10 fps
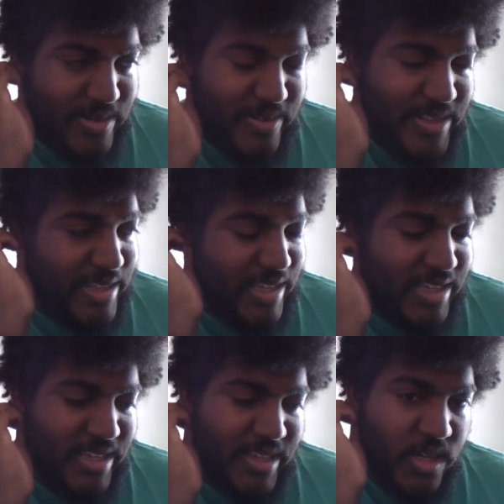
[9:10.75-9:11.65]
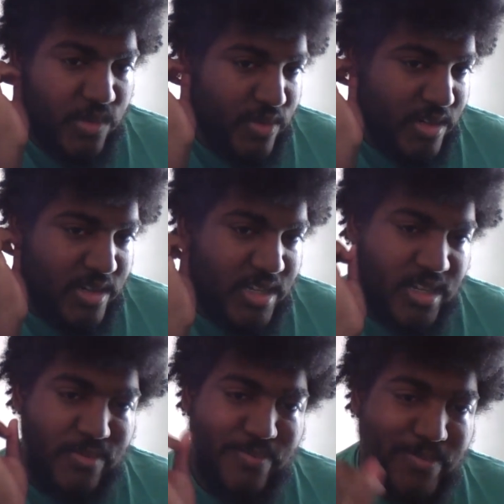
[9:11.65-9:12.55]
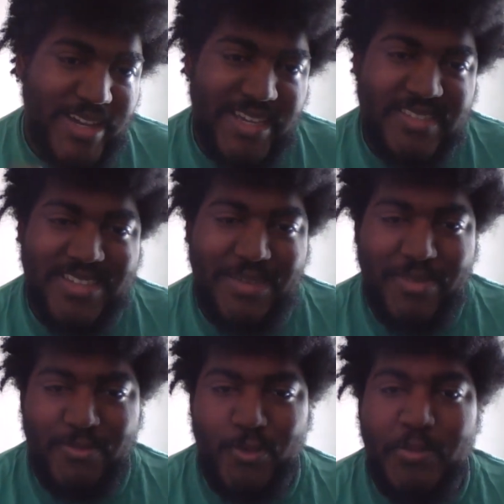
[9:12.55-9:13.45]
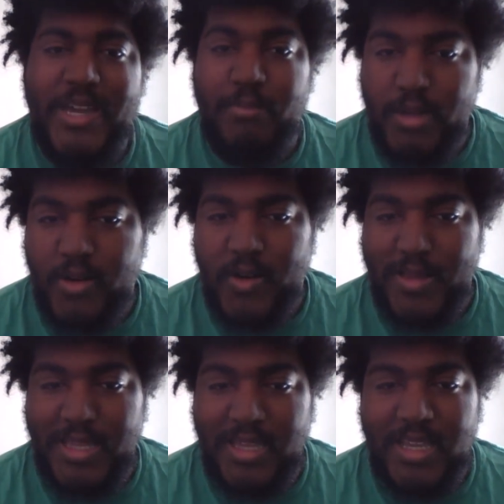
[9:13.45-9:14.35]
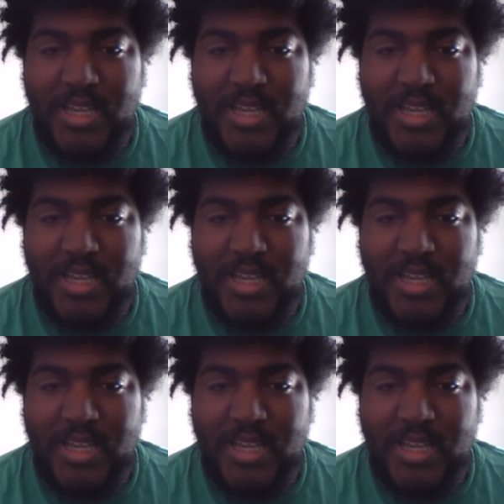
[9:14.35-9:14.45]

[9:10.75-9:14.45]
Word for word: I have to get over um, my excitement Mike McCarthy